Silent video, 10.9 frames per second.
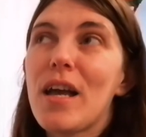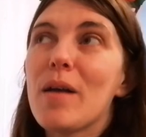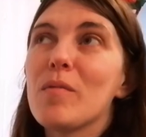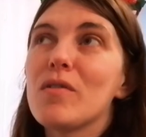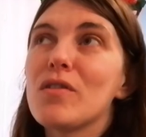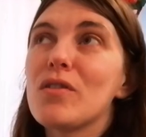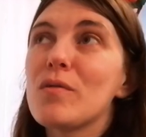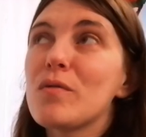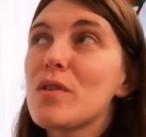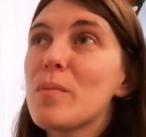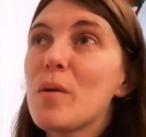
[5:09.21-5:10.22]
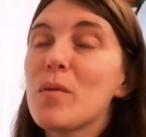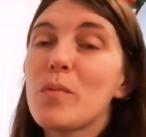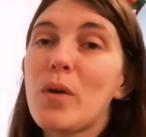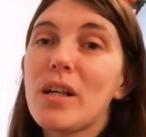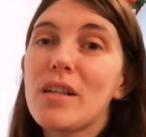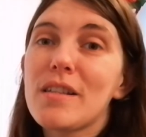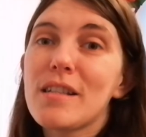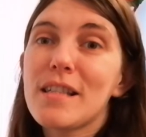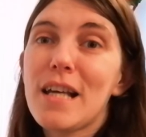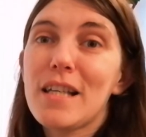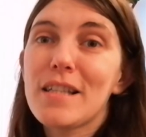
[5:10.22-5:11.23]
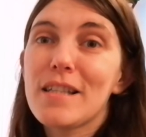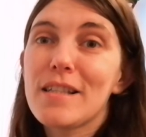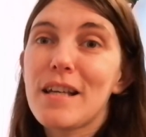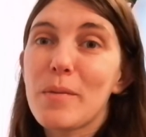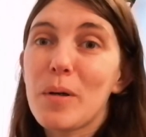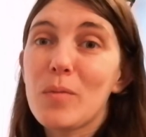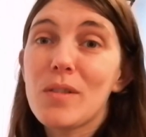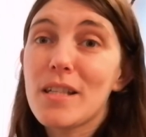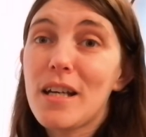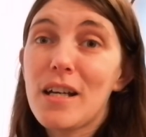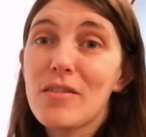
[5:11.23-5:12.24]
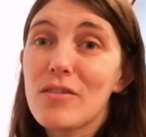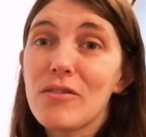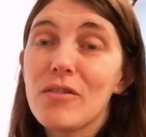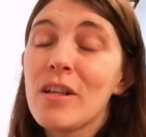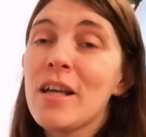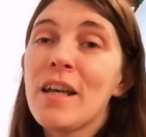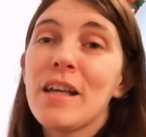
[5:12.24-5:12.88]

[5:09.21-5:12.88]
There's another funny bit with a pregnancy test inside a bouncy castle.